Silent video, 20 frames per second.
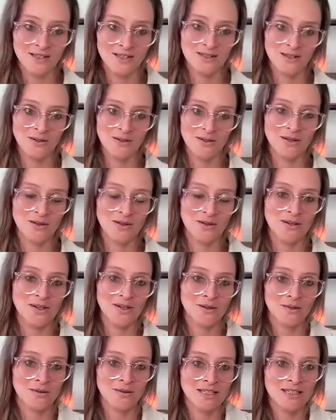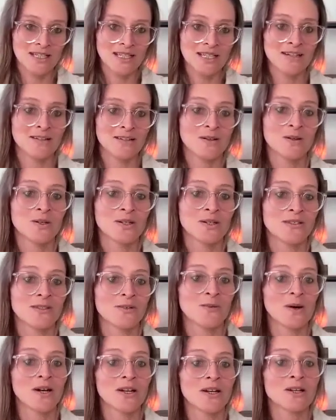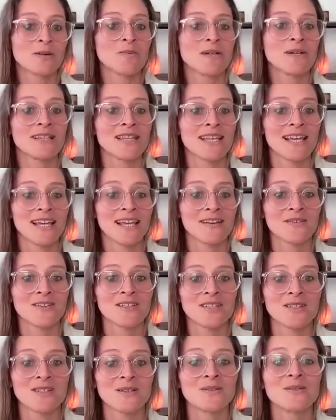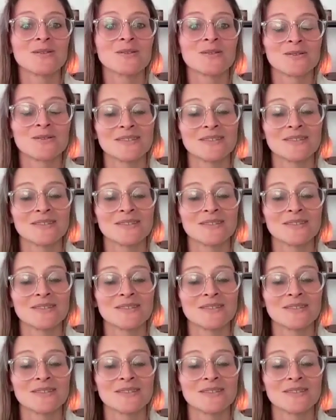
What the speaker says: So, you know, you can only lead a horse to water, but they have to.